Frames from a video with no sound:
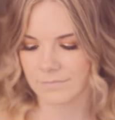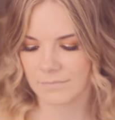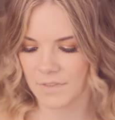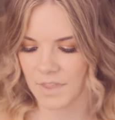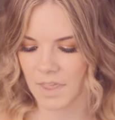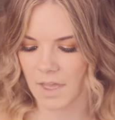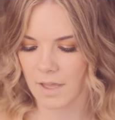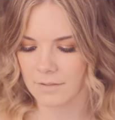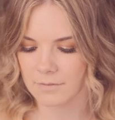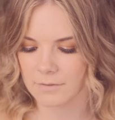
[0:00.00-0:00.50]

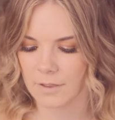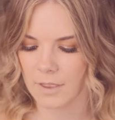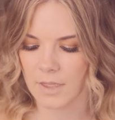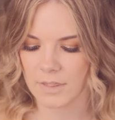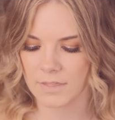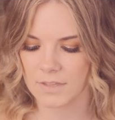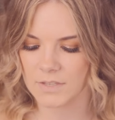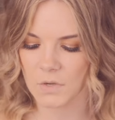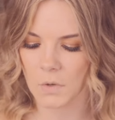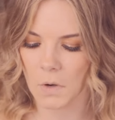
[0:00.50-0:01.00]
Yeah.
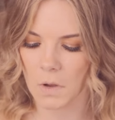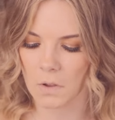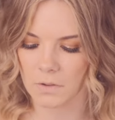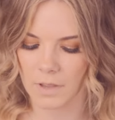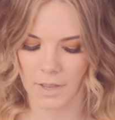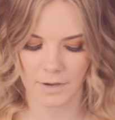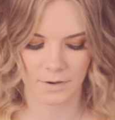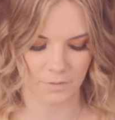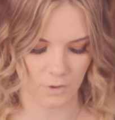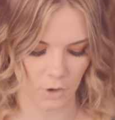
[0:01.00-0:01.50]
These are all
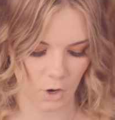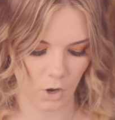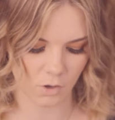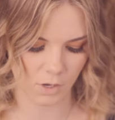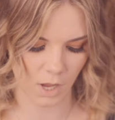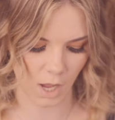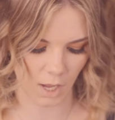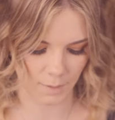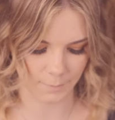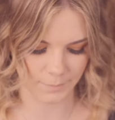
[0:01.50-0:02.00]
kind of, they're all
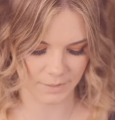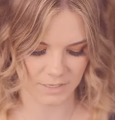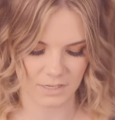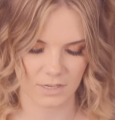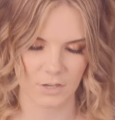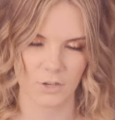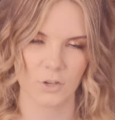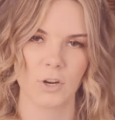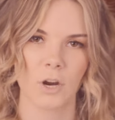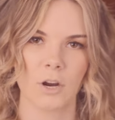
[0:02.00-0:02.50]
common
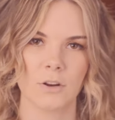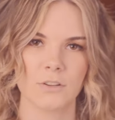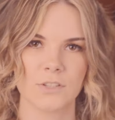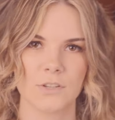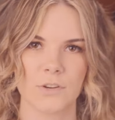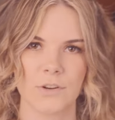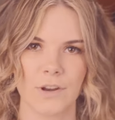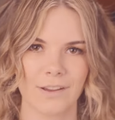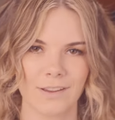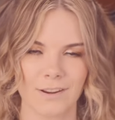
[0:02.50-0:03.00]
gear cards, so
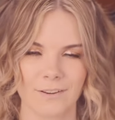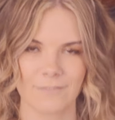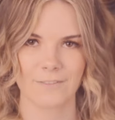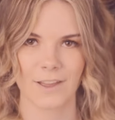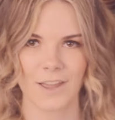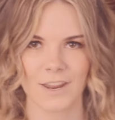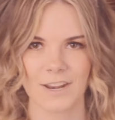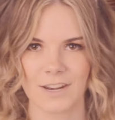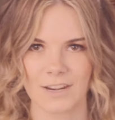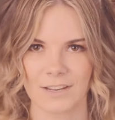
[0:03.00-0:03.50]
you're not going to
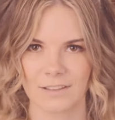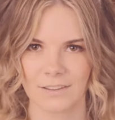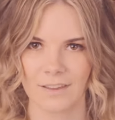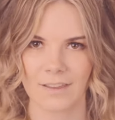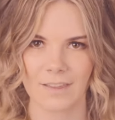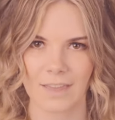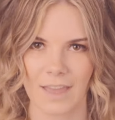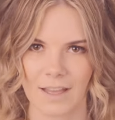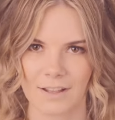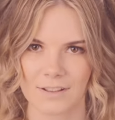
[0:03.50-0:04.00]
find any,
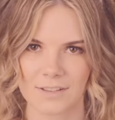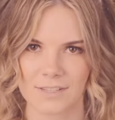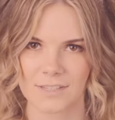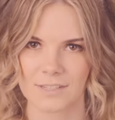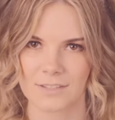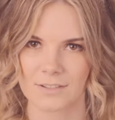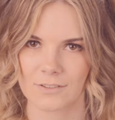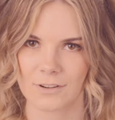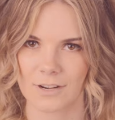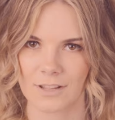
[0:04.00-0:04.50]
like,
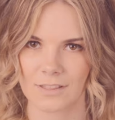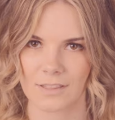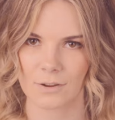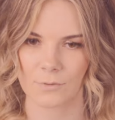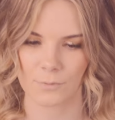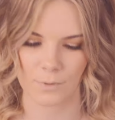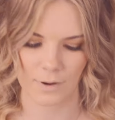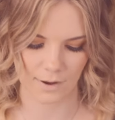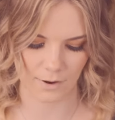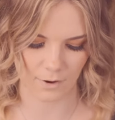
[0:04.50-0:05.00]
hexes or anything
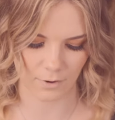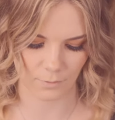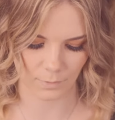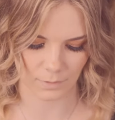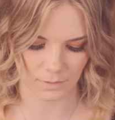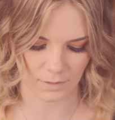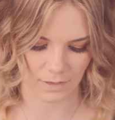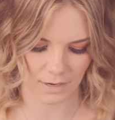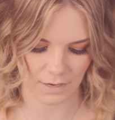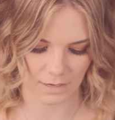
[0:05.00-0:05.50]
rare,
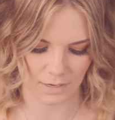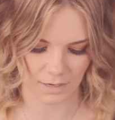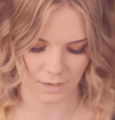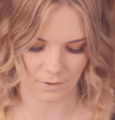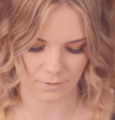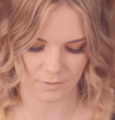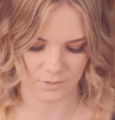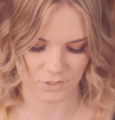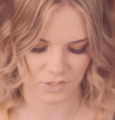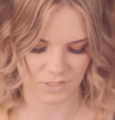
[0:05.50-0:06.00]
really, in
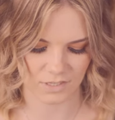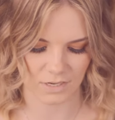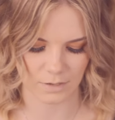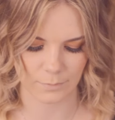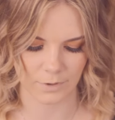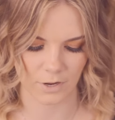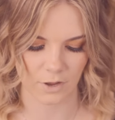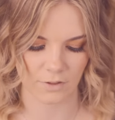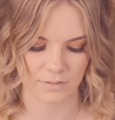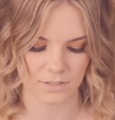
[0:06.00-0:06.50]
here. It's just going to
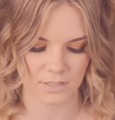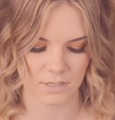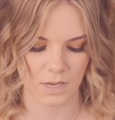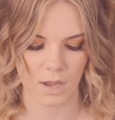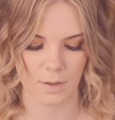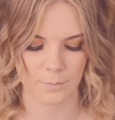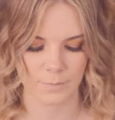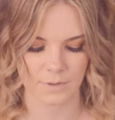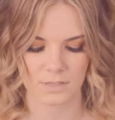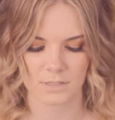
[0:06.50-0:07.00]
be all these
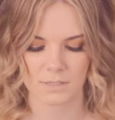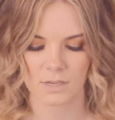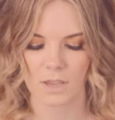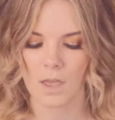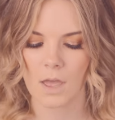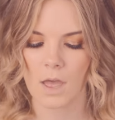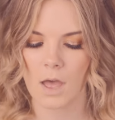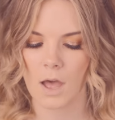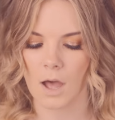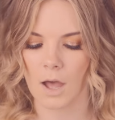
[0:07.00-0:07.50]
commons.
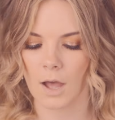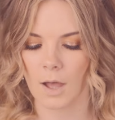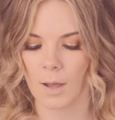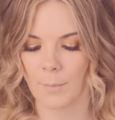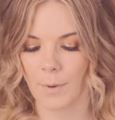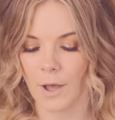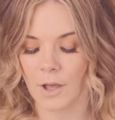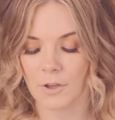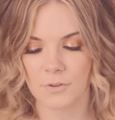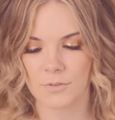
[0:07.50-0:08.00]

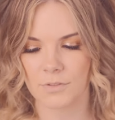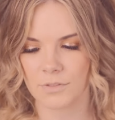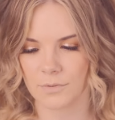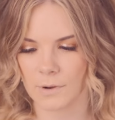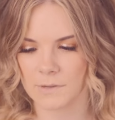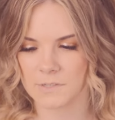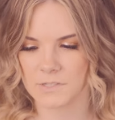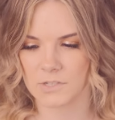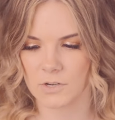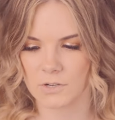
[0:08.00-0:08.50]
Baku
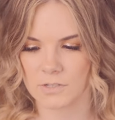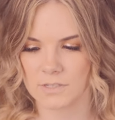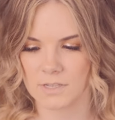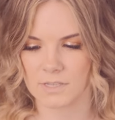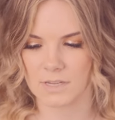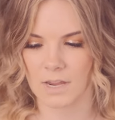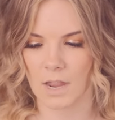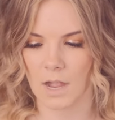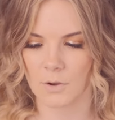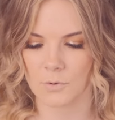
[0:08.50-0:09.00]
Thrusters is
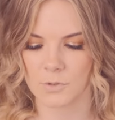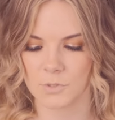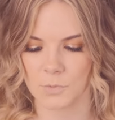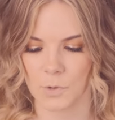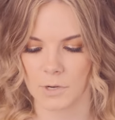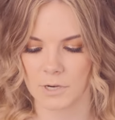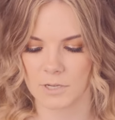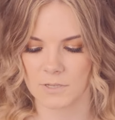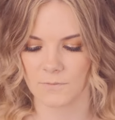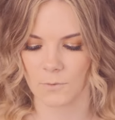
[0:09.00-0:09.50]
the Aquos
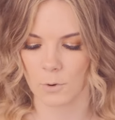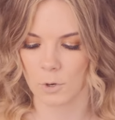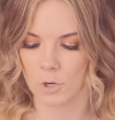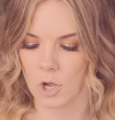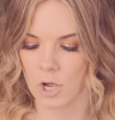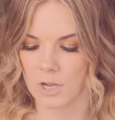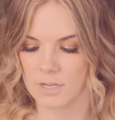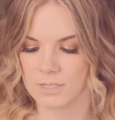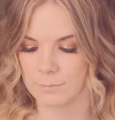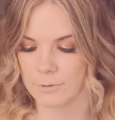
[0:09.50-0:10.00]
one. It's 4
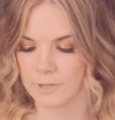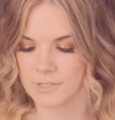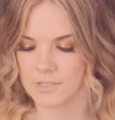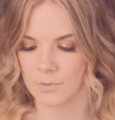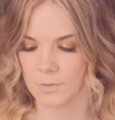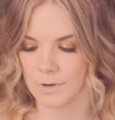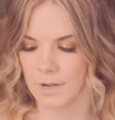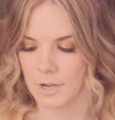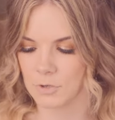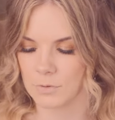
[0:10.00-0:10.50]
cost, plus
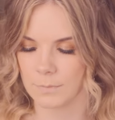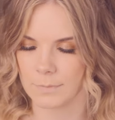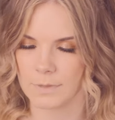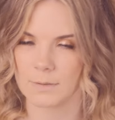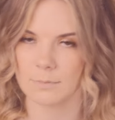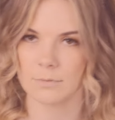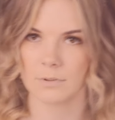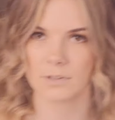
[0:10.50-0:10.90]
300B,